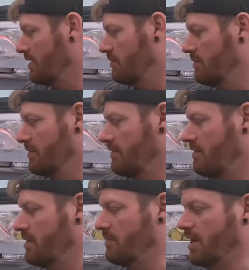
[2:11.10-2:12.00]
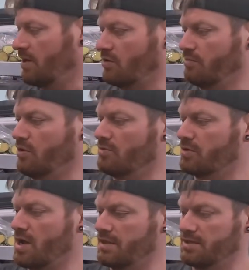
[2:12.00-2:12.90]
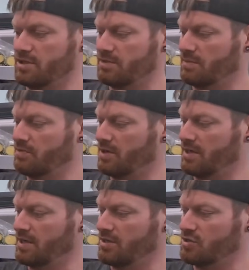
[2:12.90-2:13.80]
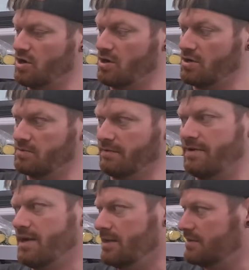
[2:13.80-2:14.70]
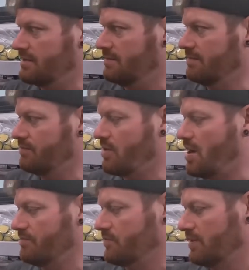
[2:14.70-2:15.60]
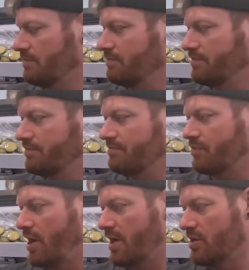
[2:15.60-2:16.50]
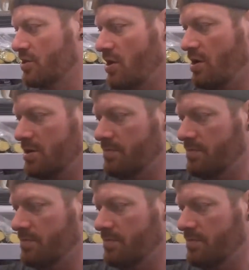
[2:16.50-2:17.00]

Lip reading: we have been making our own bone broth, and she's been putting it in jars. We've had some problems with breaking jars,